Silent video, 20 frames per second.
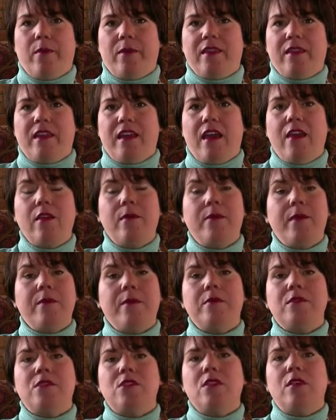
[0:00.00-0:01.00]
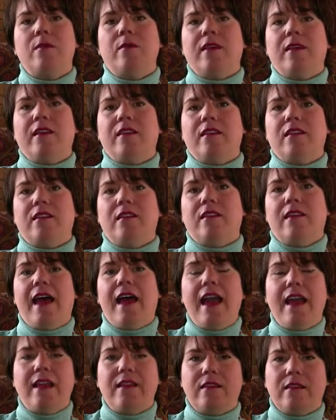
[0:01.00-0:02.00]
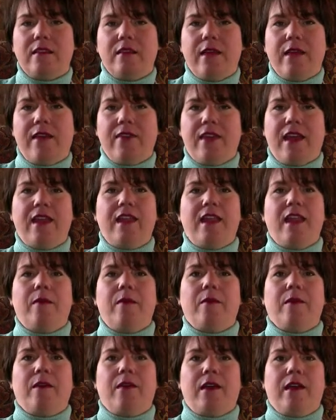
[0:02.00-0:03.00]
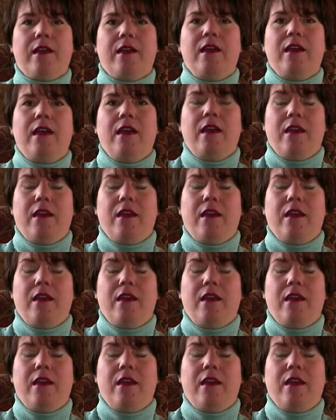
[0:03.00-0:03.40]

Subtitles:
but the other people too, because the lights around that neighborhood,